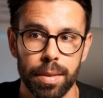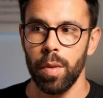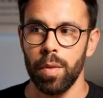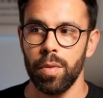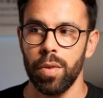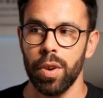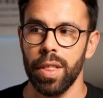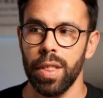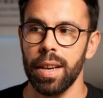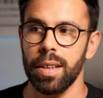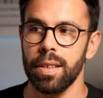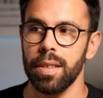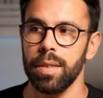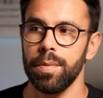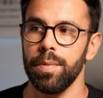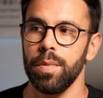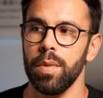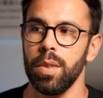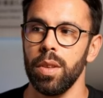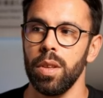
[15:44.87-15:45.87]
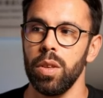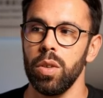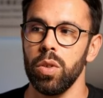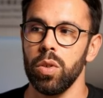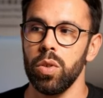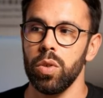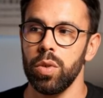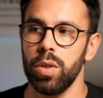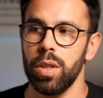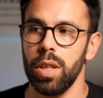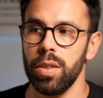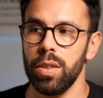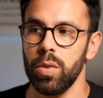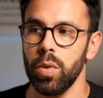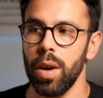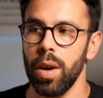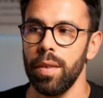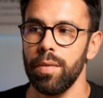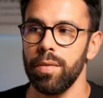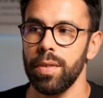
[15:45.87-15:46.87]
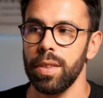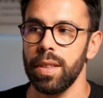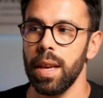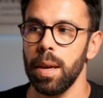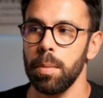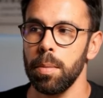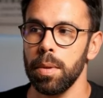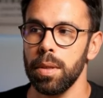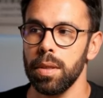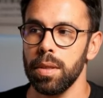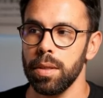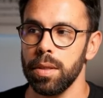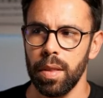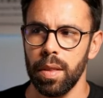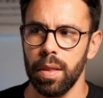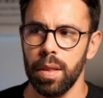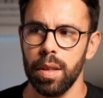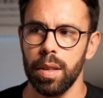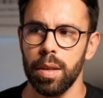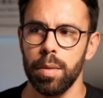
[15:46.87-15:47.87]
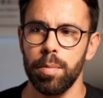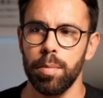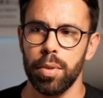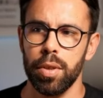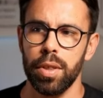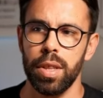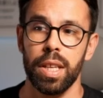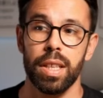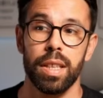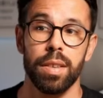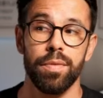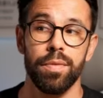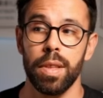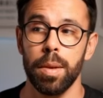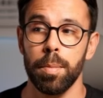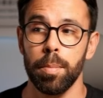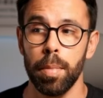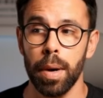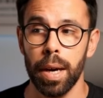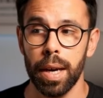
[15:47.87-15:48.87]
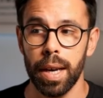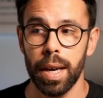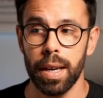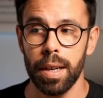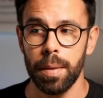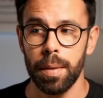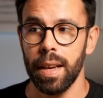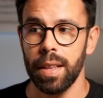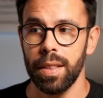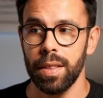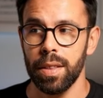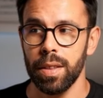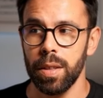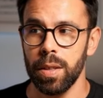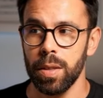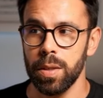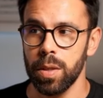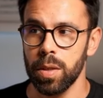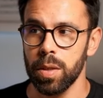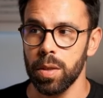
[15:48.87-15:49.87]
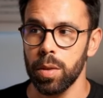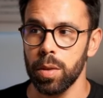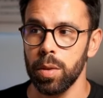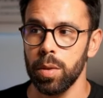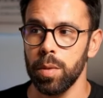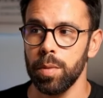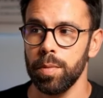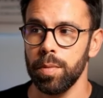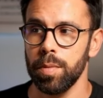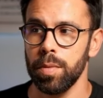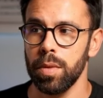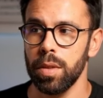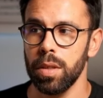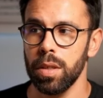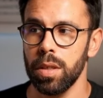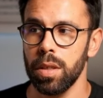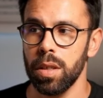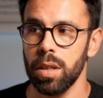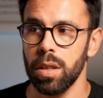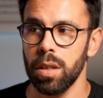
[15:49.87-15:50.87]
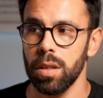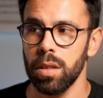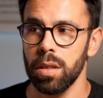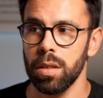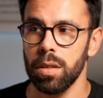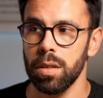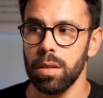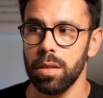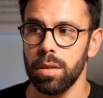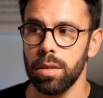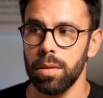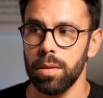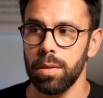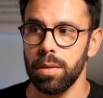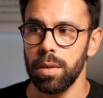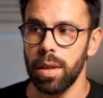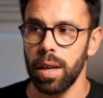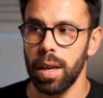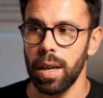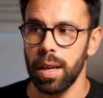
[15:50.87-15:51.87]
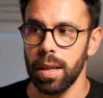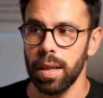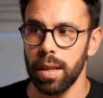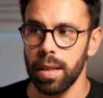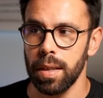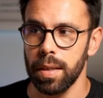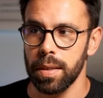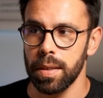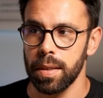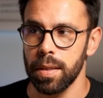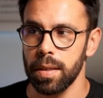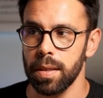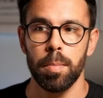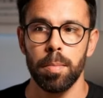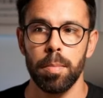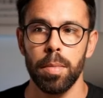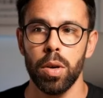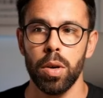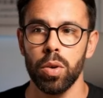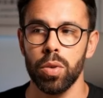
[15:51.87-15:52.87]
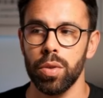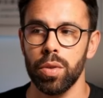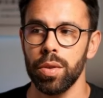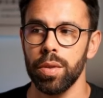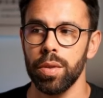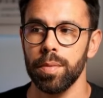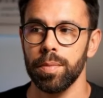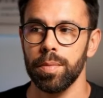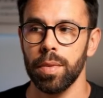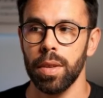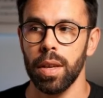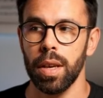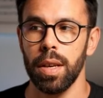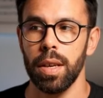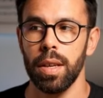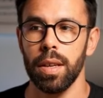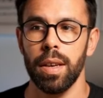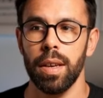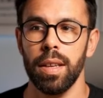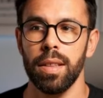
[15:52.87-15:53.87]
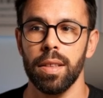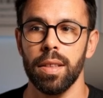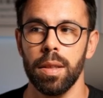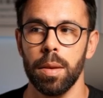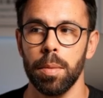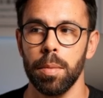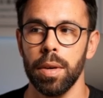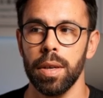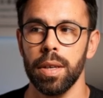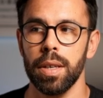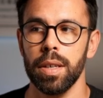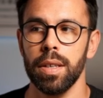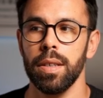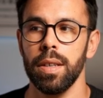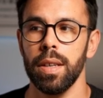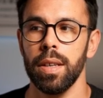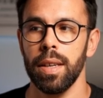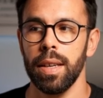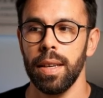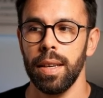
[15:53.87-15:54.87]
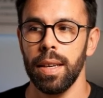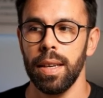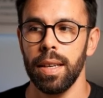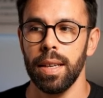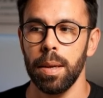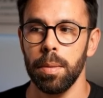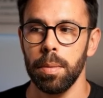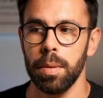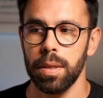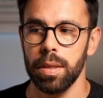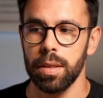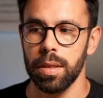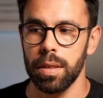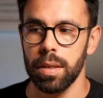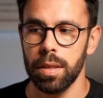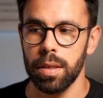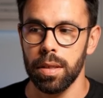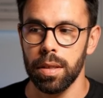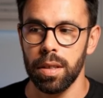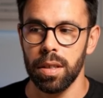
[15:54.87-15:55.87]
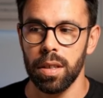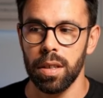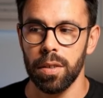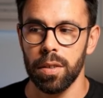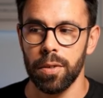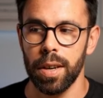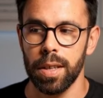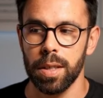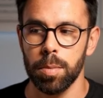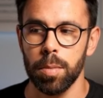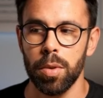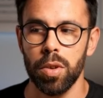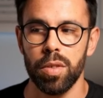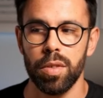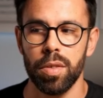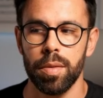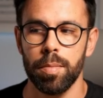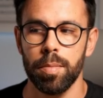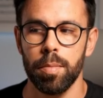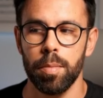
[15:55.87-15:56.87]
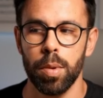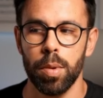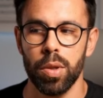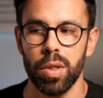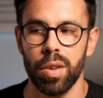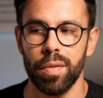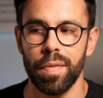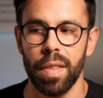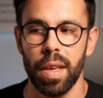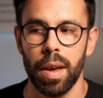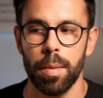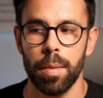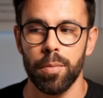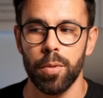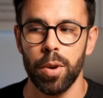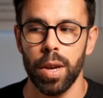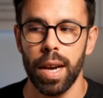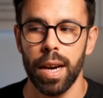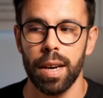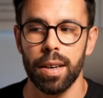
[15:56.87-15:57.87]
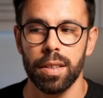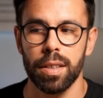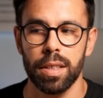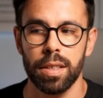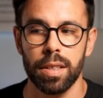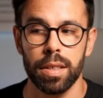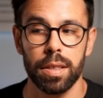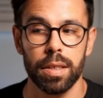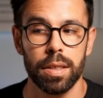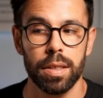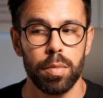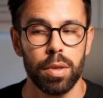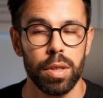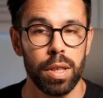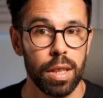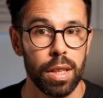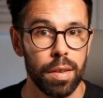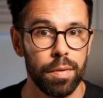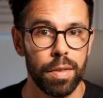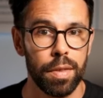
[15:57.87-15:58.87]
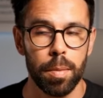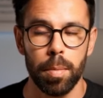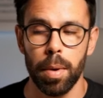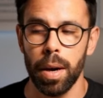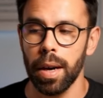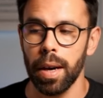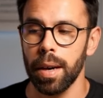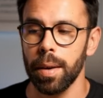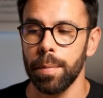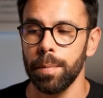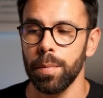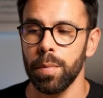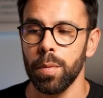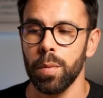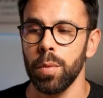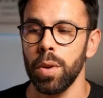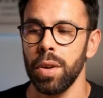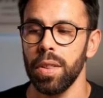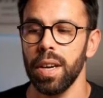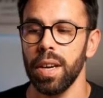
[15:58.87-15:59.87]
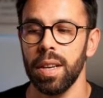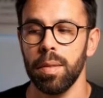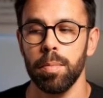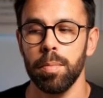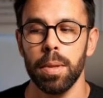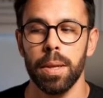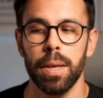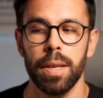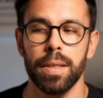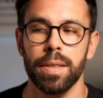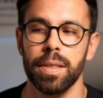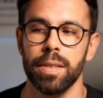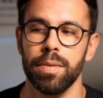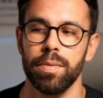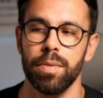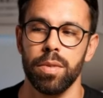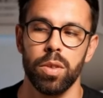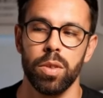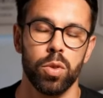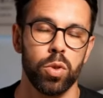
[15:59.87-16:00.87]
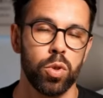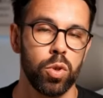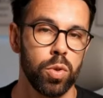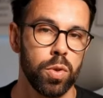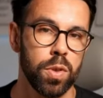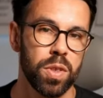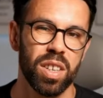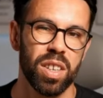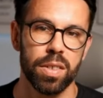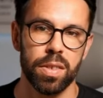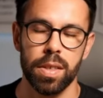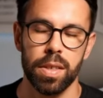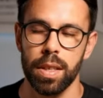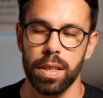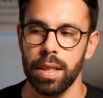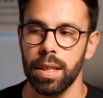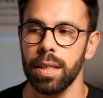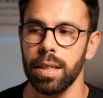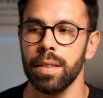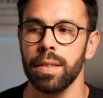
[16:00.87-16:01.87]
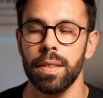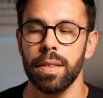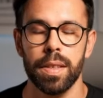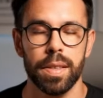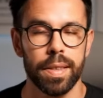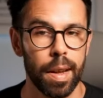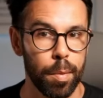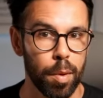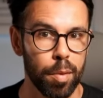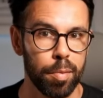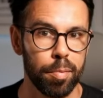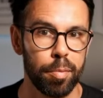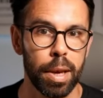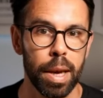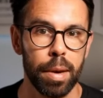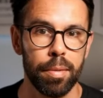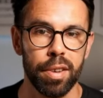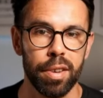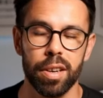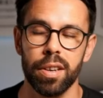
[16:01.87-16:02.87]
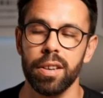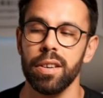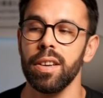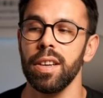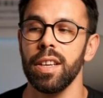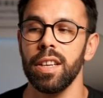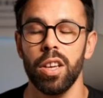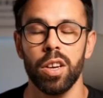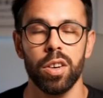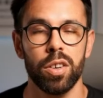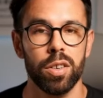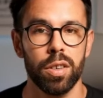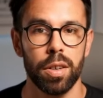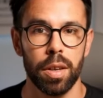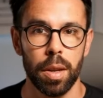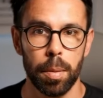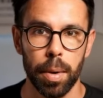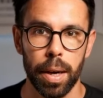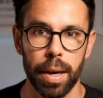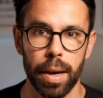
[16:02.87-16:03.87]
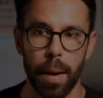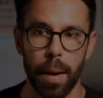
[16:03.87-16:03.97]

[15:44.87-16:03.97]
For that, you need to have enabled the predictive debugger and also the colorized mode. Okay, in the debugger, enable the colorized mode, both of them regarding the predictive debugger. With that in place, you should start seeing this type of behavior in your debugger.